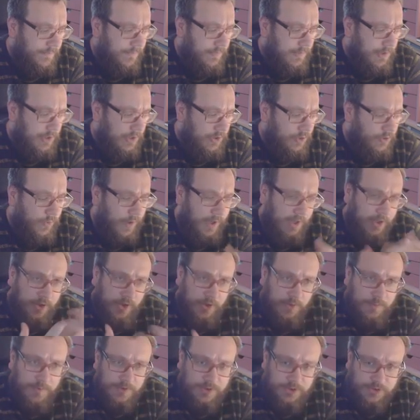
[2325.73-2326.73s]
the way that the
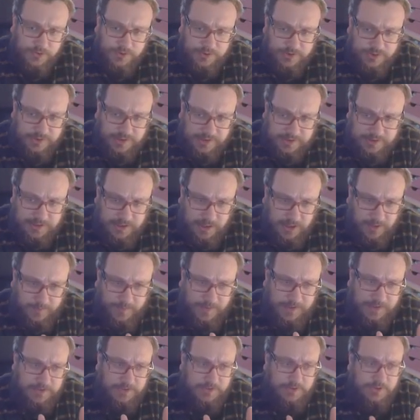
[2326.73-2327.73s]
computer is set up
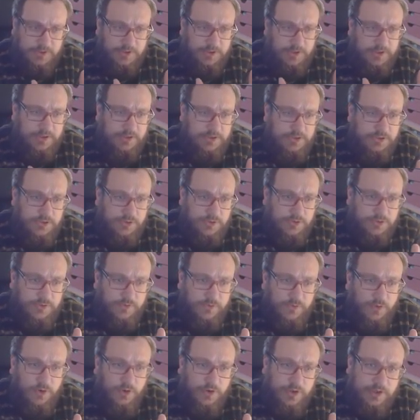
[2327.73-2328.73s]
is that it's sort of
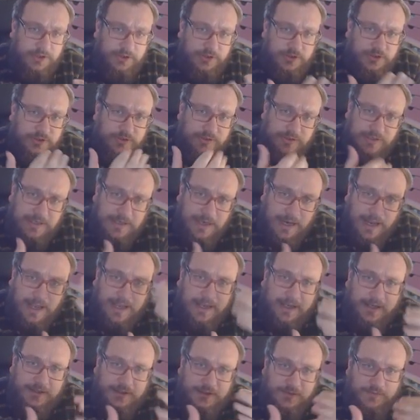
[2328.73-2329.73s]
got these
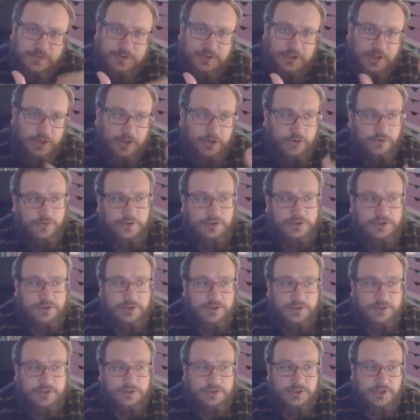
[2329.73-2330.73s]
layers of security
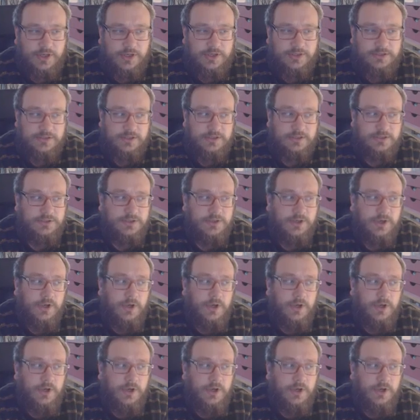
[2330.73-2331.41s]
inside it,